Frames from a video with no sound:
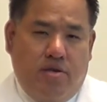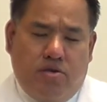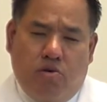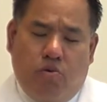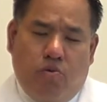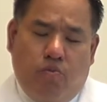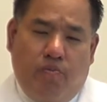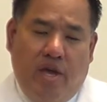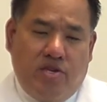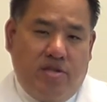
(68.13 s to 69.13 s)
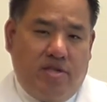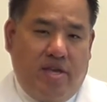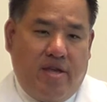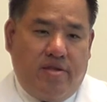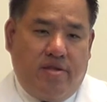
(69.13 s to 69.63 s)
So patients
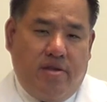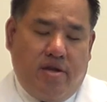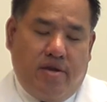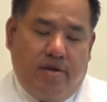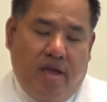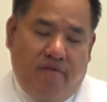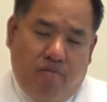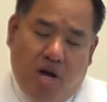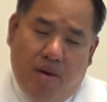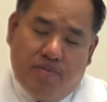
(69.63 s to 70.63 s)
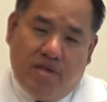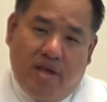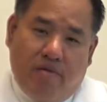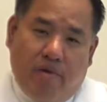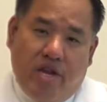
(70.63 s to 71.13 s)
that have problems
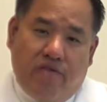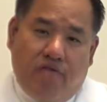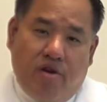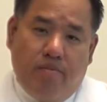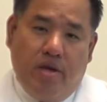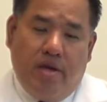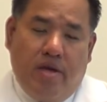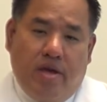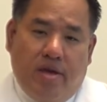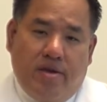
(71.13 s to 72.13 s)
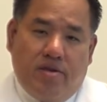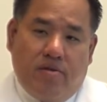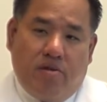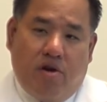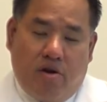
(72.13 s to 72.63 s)
that range from
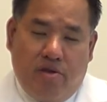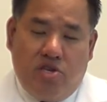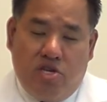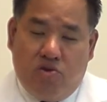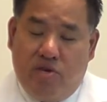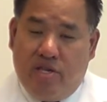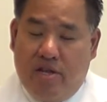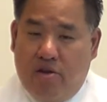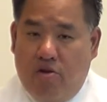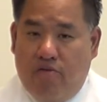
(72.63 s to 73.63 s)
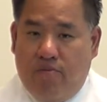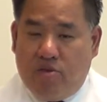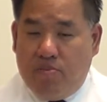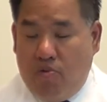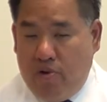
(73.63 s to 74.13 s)
cartilage injuries that occur
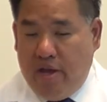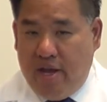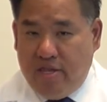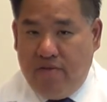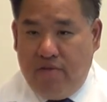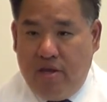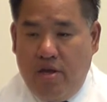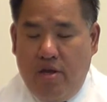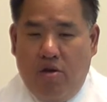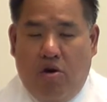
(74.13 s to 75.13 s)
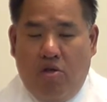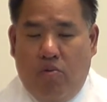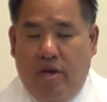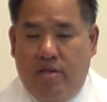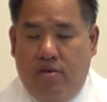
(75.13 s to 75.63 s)
from sporting activity all the
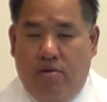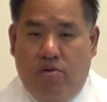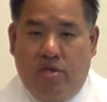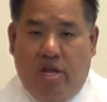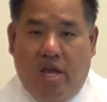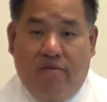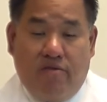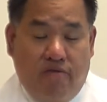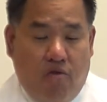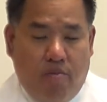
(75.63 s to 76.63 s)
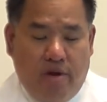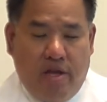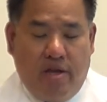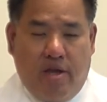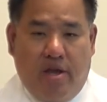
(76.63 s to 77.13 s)
way to those that have
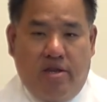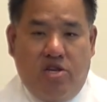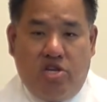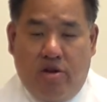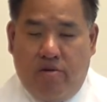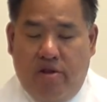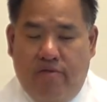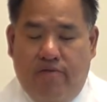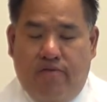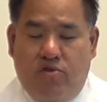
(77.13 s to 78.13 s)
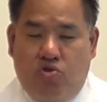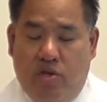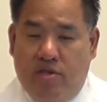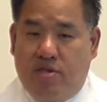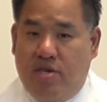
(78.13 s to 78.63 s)
deformity and degenerative
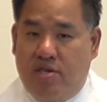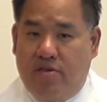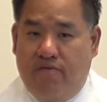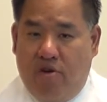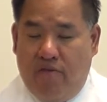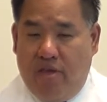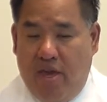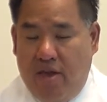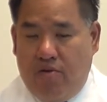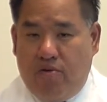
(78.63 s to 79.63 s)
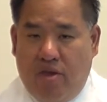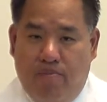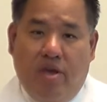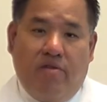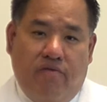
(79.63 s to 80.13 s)
joint disease involving the ankle can
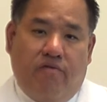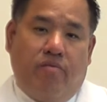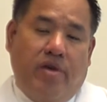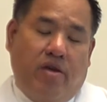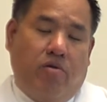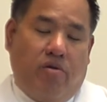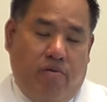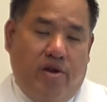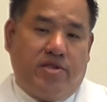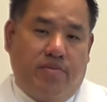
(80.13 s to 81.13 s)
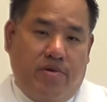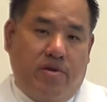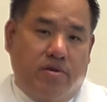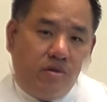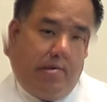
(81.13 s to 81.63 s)
benefit from ankle arthroscopy.
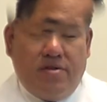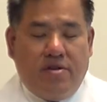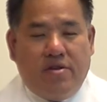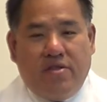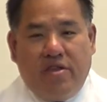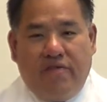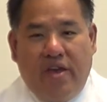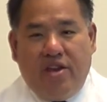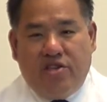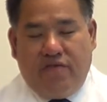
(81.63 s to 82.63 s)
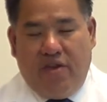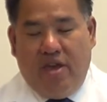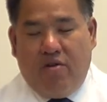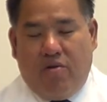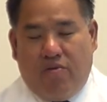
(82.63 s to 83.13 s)
The advantages of
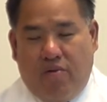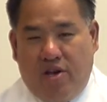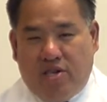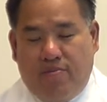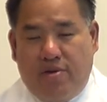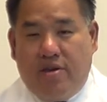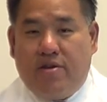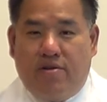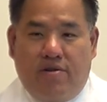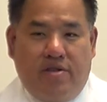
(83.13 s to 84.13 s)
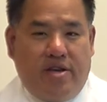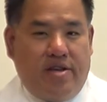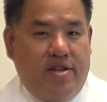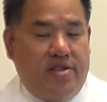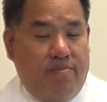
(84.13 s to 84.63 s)
ankle arthroscopy are that
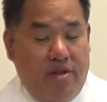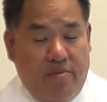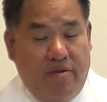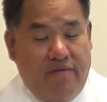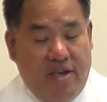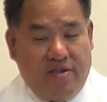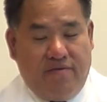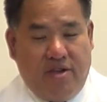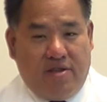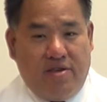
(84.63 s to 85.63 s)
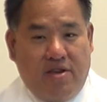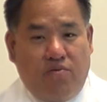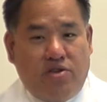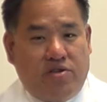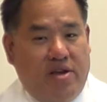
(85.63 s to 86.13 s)
it is a minimally invasive technique
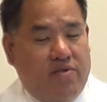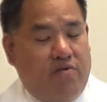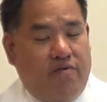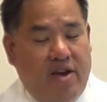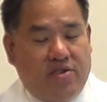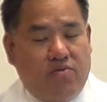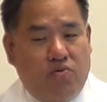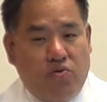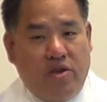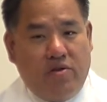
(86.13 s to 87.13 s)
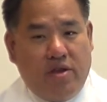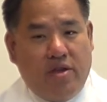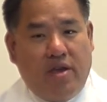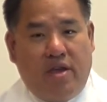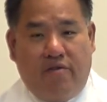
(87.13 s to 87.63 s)
which allows for faster wound
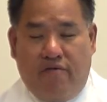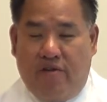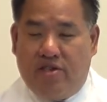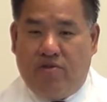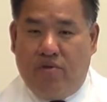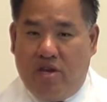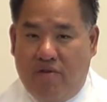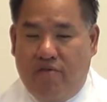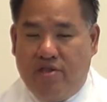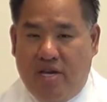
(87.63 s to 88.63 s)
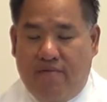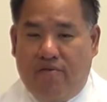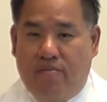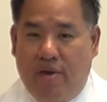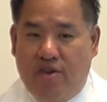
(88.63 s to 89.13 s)
healing and a faster recovery time
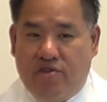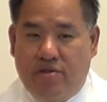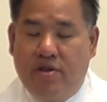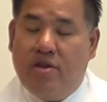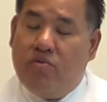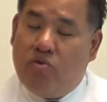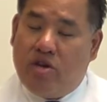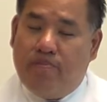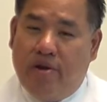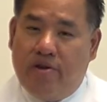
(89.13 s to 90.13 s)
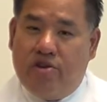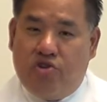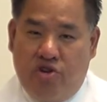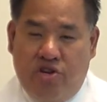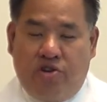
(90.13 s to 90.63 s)
for the patient when compared to
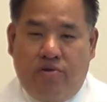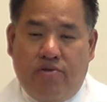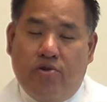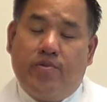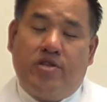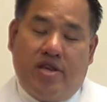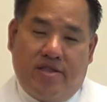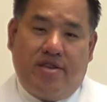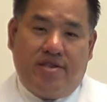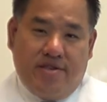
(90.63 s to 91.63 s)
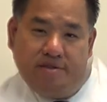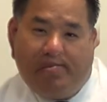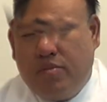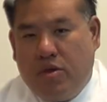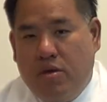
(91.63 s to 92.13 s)
traditional open techniques.
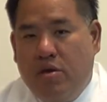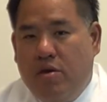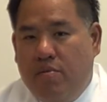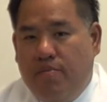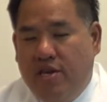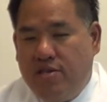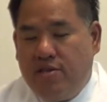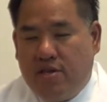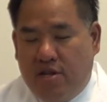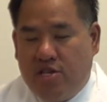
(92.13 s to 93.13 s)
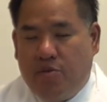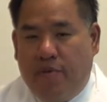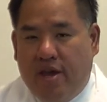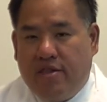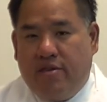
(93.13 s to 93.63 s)
Patients can
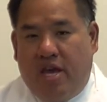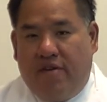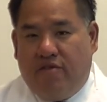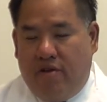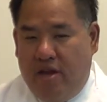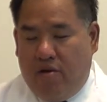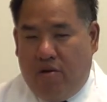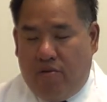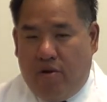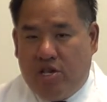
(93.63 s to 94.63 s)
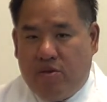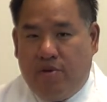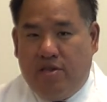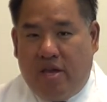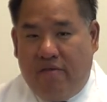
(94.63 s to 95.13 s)
expect, after ankle
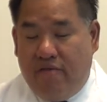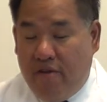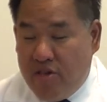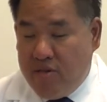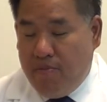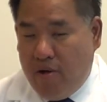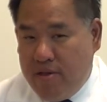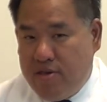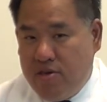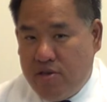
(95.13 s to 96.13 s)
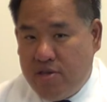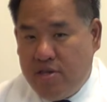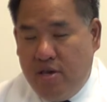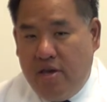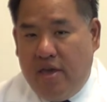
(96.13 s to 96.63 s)
arthroscopy, to have very small
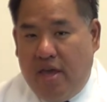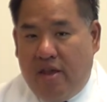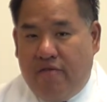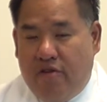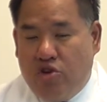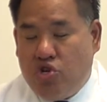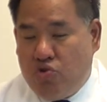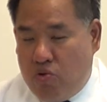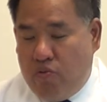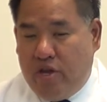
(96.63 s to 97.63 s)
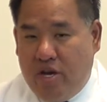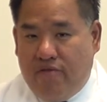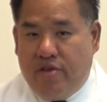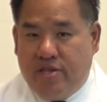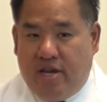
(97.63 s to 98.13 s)
incisions and a very short
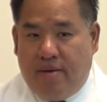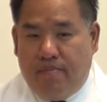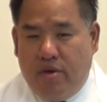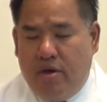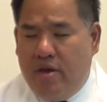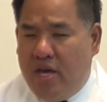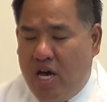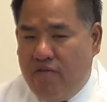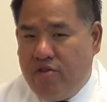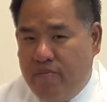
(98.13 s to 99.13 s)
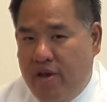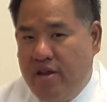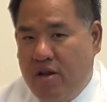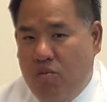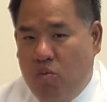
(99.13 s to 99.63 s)
recovery time. However,
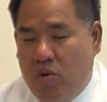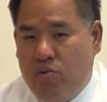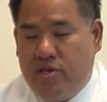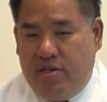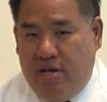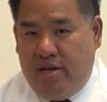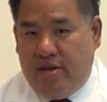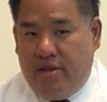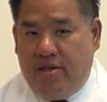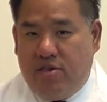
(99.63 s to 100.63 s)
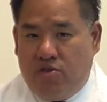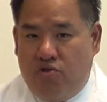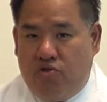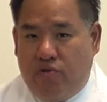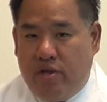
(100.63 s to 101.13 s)
depending on what was done in the
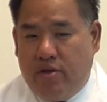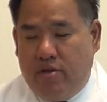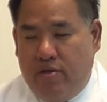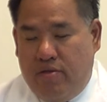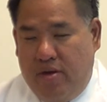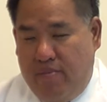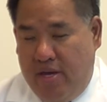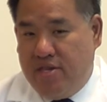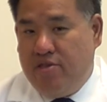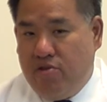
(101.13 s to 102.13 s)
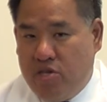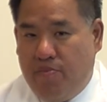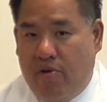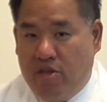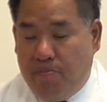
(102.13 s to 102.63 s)
surgery, they may still
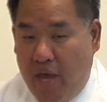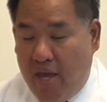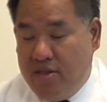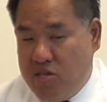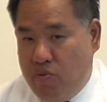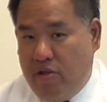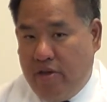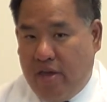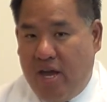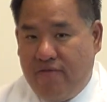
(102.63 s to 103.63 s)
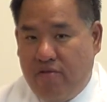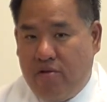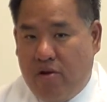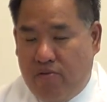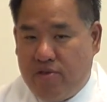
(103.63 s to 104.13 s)
experience pain and swelling after
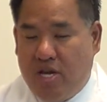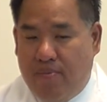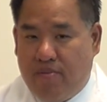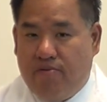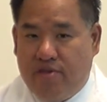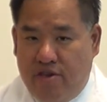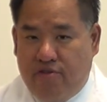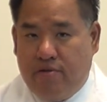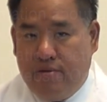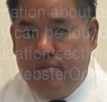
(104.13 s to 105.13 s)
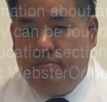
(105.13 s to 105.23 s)
an arthroscopic procedure.